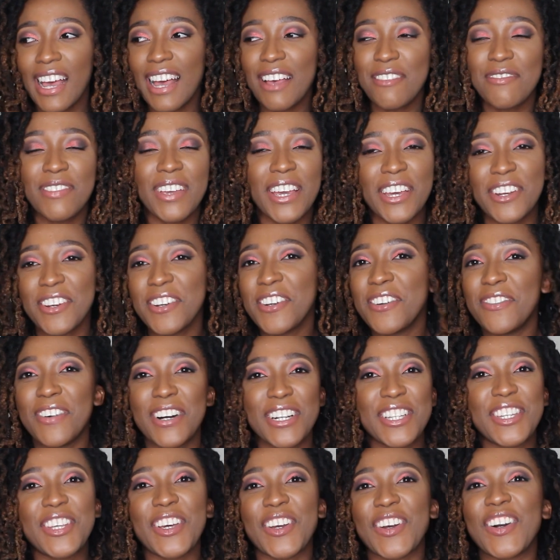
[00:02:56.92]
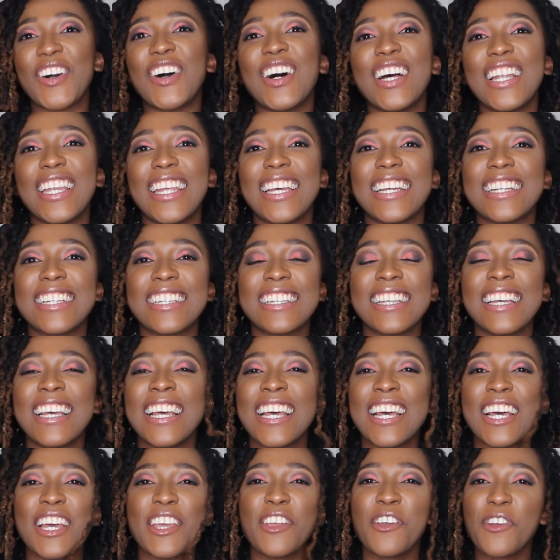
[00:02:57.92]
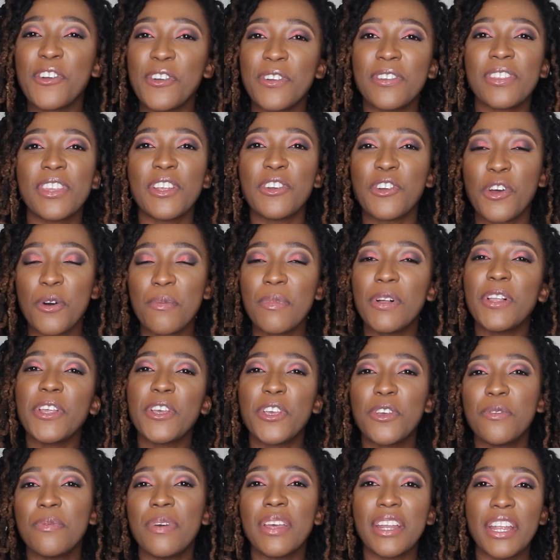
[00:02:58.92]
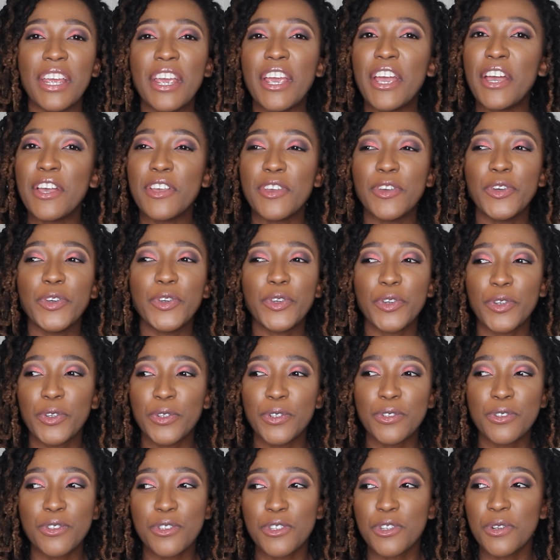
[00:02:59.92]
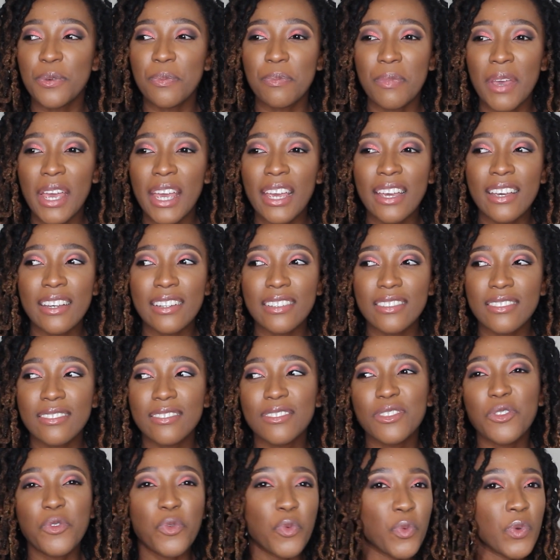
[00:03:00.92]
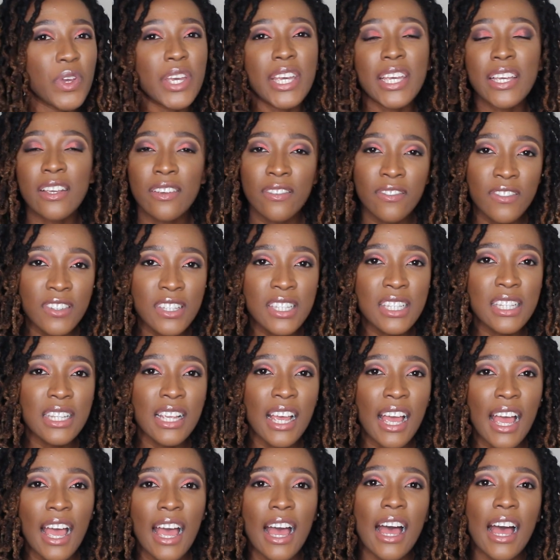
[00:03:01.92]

I mean, I don't know what to call it. The normal human hair you use to make weaves.